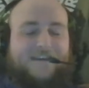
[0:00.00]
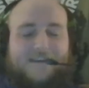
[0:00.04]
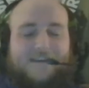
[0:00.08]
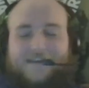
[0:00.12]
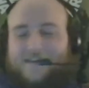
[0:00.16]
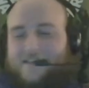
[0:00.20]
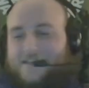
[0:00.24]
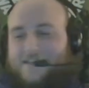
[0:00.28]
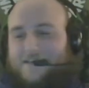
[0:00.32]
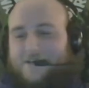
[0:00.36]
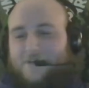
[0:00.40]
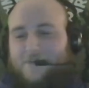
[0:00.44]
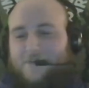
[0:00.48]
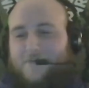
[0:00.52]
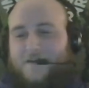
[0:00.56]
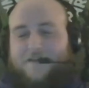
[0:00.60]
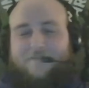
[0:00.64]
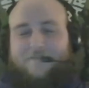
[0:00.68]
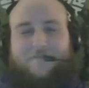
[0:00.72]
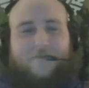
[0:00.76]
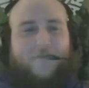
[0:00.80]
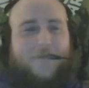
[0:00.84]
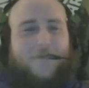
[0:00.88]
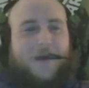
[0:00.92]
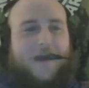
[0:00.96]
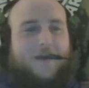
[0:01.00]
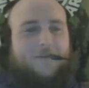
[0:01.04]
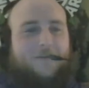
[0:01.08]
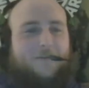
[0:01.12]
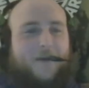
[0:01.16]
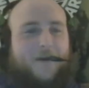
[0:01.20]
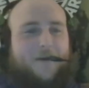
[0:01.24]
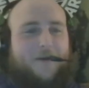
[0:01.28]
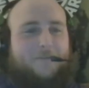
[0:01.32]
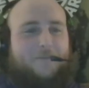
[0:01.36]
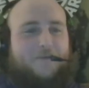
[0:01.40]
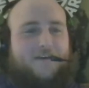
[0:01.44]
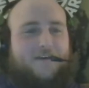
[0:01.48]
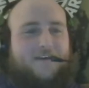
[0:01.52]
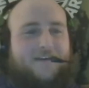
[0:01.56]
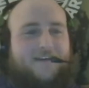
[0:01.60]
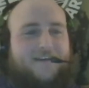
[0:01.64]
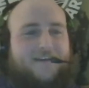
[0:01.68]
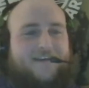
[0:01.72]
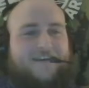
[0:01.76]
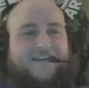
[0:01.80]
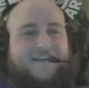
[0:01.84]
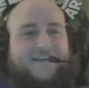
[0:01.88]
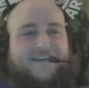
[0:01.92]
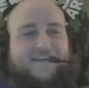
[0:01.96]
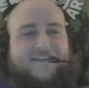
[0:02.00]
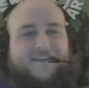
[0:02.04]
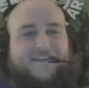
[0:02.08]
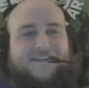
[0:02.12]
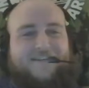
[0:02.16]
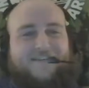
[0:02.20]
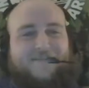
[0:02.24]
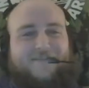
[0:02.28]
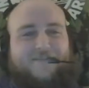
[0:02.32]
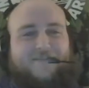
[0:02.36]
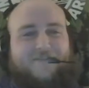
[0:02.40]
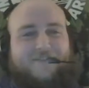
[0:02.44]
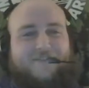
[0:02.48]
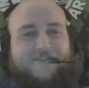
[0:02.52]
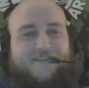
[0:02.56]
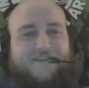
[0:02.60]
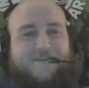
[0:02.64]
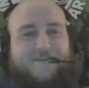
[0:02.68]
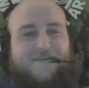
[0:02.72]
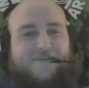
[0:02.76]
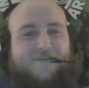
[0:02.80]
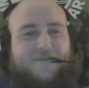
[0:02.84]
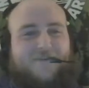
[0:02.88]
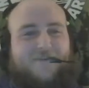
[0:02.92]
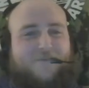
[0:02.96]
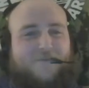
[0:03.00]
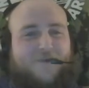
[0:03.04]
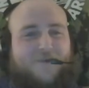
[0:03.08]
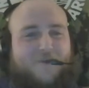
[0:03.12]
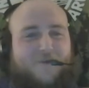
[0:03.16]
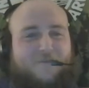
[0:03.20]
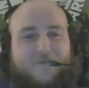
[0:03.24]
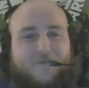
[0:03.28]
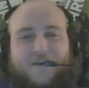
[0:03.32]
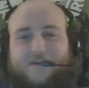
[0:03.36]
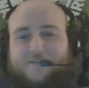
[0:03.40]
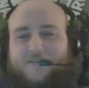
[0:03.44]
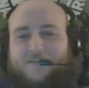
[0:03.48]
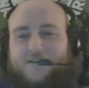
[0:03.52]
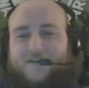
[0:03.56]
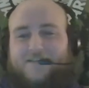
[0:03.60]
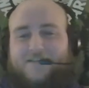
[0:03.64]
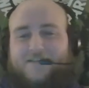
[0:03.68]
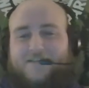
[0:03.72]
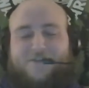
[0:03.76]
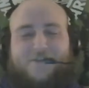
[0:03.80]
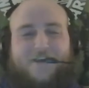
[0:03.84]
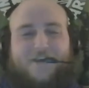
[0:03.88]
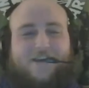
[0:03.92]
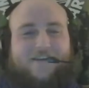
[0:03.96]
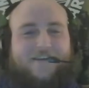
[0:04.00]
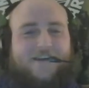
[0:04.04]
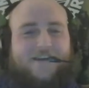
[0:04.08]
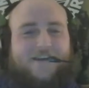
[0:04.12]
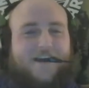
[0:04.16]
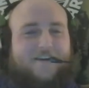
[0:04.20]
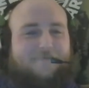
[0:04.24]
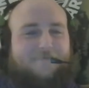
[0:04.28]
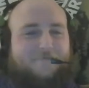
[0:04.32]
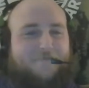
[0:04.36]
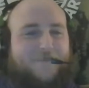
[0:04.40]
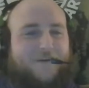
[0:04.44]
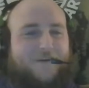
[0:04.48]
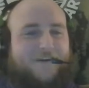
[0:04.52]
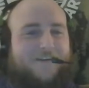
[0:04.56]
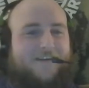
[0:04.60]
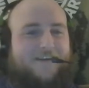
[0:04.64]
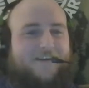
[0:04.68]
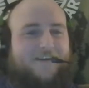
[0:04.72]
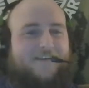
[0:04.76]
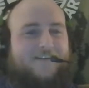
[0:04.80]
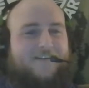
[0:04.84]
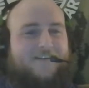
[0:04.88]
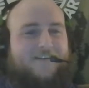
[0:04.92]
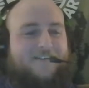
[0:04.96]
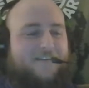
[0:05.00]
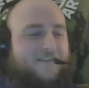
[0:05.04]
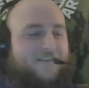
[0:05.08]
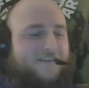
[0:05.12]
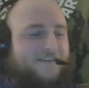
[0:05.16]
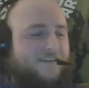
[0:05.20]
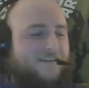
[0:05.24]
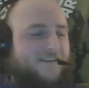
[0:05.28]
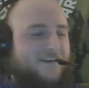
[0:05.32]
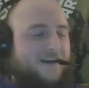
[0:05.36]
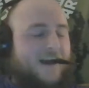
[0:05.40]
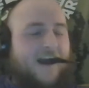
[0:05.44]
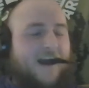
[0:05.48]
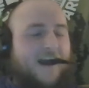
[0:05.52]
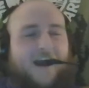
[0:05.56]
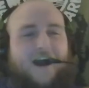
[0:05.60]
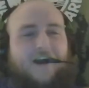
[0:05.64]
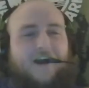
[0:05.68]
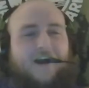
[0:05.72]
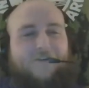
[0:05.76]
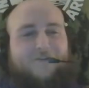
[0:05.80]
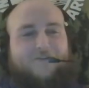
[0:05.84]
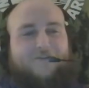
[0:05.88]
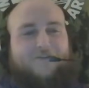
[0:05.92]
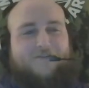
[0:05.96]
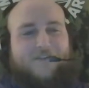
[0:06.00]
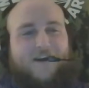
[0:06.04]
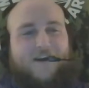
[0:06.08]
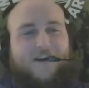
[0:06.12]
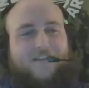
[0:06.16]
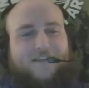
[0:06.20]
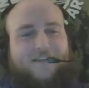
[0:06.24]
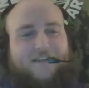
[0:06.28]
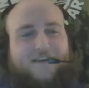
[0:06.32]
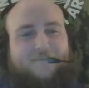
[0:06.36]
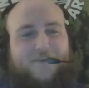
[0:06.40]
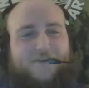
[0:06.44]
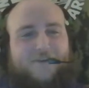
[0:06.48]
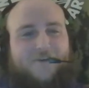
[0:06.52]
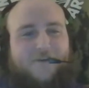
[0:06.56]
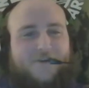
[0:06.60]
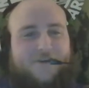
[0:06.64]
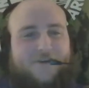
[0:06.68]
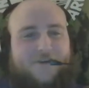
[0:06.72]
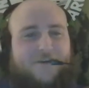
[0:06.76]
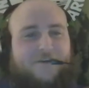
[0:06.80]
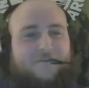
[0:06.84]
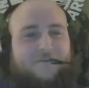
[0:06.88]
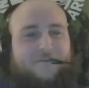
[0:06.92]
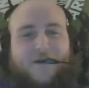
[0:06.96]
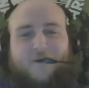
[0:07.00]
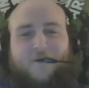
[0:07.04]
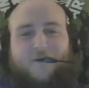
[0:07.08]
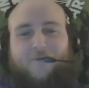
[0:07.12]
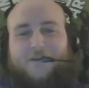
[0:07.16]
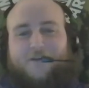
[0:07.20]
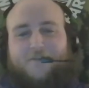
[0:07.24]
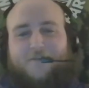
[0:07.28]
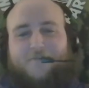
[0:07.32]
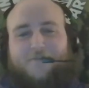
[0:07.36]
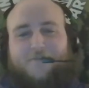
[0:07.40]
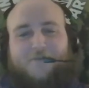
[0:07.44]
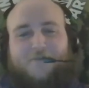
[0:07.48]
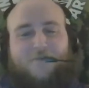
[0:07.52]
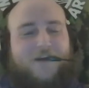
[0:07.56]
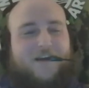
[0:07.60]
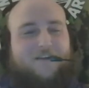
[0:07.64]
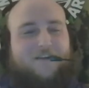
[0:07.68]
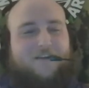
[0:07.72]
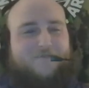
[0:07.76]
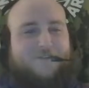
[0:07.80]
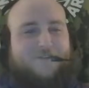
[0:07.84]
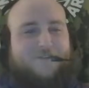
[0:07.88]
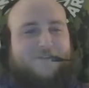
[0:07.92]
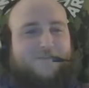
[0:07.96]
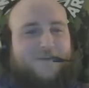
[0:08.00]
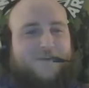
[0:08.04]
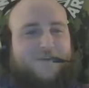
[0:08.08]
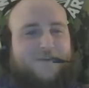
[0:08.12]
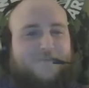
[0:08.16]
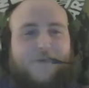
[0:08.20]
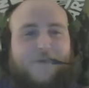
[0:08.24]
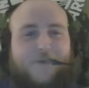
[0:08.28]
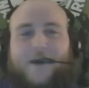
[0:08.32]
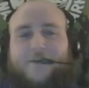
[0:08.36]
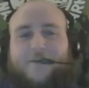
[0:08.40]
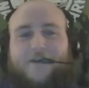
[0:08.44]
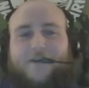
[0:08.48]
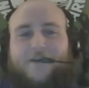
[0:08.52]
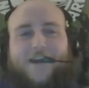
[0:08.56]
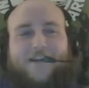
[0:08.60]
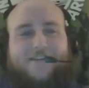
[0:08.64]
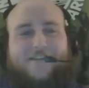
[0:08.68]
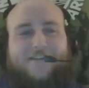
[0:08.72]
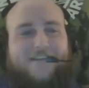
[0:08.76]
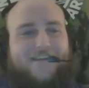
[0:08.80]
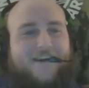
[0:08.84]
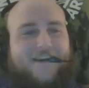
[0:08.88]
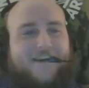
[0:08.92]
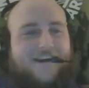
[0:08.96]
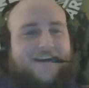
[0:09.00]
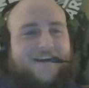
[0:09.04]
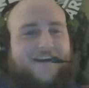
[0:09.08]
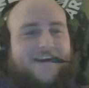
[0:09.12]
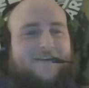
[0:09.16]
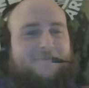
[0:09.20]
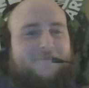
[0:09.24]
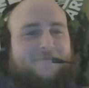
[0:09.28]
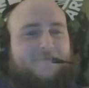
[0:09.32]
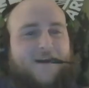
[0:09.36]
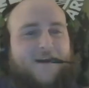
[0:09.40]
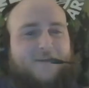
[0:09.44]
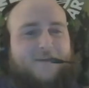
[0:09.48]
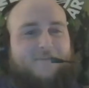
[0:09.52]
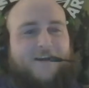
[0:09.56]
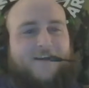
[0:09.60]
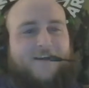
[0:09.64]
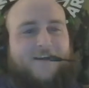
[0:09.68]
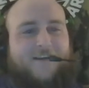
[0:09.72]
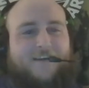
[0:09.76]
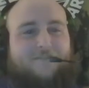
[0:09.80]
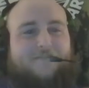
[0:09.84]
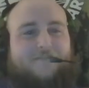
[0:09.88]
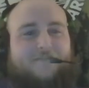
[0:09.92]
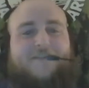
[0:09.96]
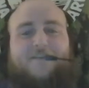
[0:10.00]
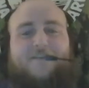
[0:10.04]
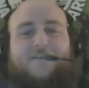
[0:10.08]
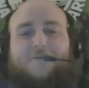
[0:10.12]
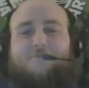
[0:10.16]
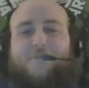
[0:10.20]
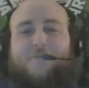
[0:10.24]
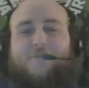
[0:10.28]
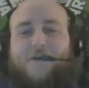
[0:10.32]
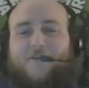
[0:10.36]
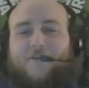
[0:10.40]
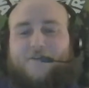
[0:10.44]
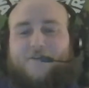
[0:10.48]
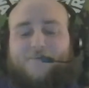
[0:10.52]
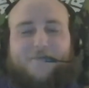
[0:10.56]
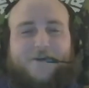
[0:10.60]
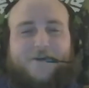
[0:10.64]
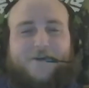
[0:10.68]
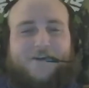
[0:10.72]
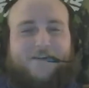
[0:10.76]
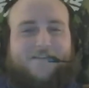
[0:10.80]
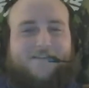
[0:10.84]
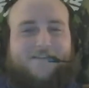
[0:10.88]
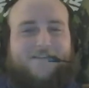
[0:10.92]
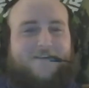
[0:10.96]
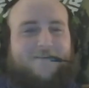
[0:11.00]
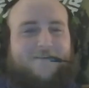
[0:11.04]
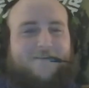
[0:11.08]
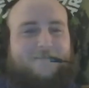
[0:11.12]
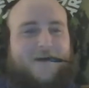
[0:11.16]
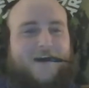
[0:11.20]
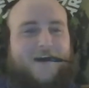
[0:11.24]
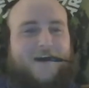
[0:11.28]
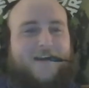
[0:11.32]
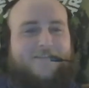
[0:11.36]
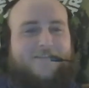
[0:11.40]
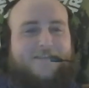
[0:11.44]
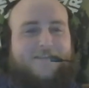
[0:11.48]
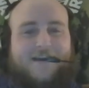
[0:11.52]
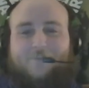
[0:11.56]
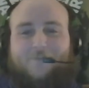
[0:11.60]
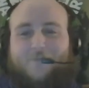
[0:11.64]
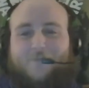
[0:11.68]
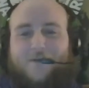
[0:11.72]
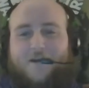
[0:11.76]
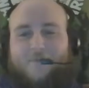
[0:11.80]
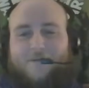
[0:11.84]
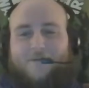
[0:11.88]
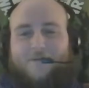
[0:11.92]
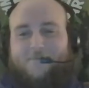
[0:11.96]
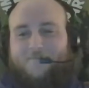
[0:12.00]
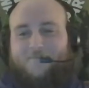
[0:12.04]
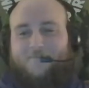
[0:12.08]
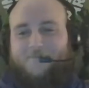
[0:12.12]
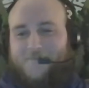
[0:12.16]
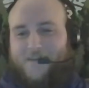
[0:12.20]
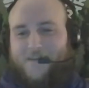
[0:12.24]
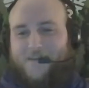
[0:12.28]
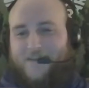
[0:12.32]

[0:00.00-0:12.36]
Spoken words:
Get a little bit of a pay bump and, one more big thing to check off. But I'll leave the cooking to my wonderful wife. She's much better at it than I am. I'm lucky if I don't burn a pot of top ramen.